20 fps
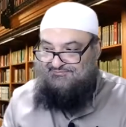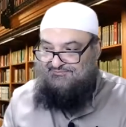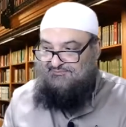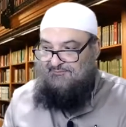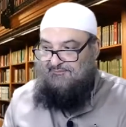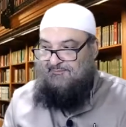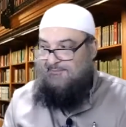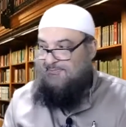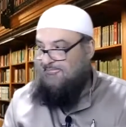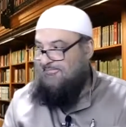
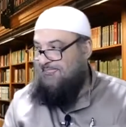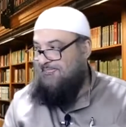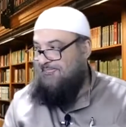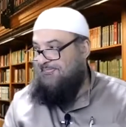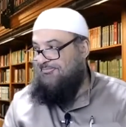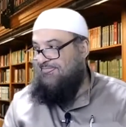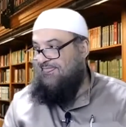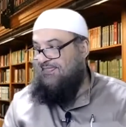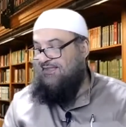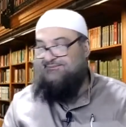
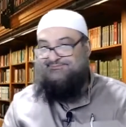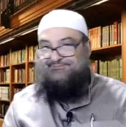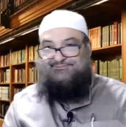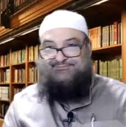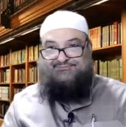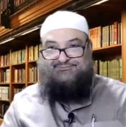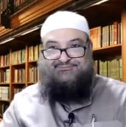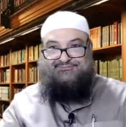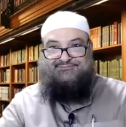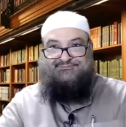
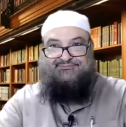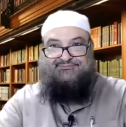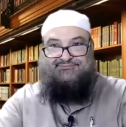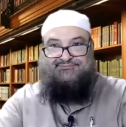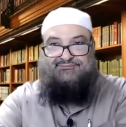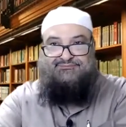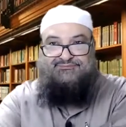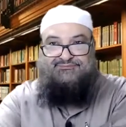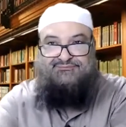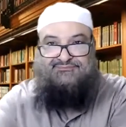
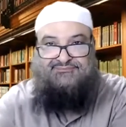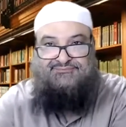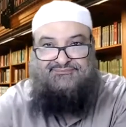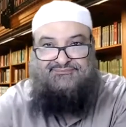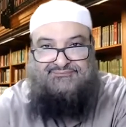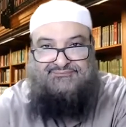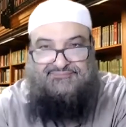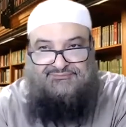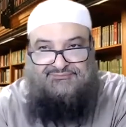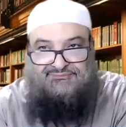
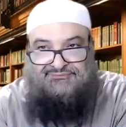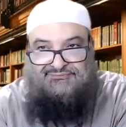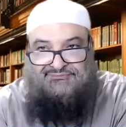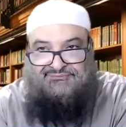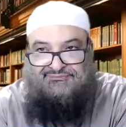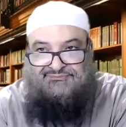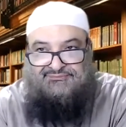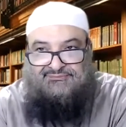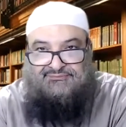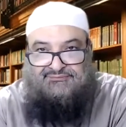
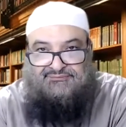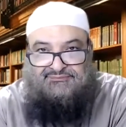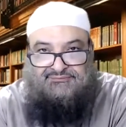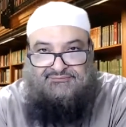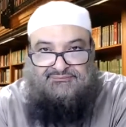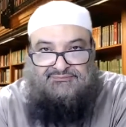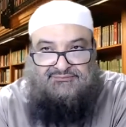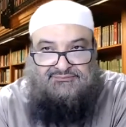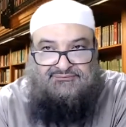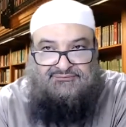
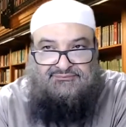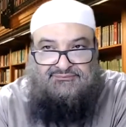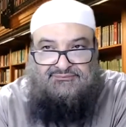[no speech]